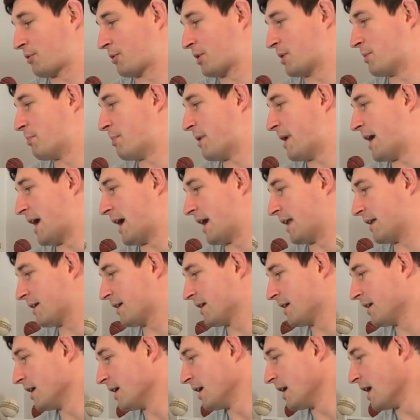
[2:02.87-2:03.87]
three bat?
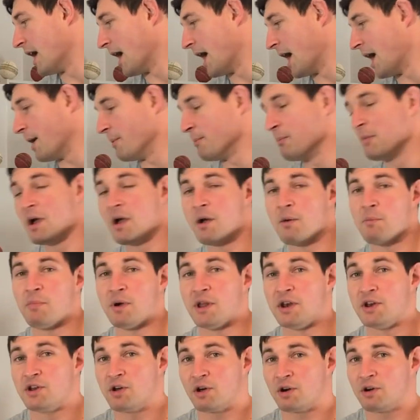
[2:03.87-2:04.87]
Um,
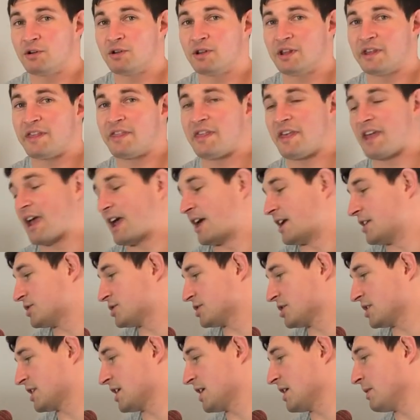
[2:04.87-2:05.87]
but not only that,
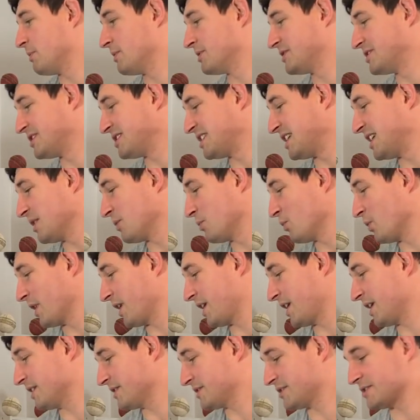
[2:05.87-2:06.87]
Shakib has 10
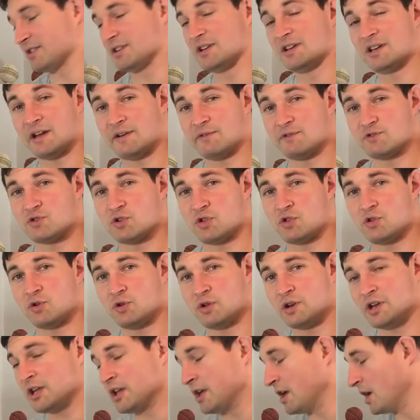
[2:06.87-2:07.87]
wickets at an average of
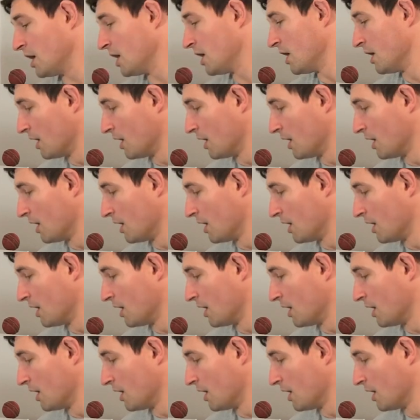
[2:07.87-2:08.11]
30,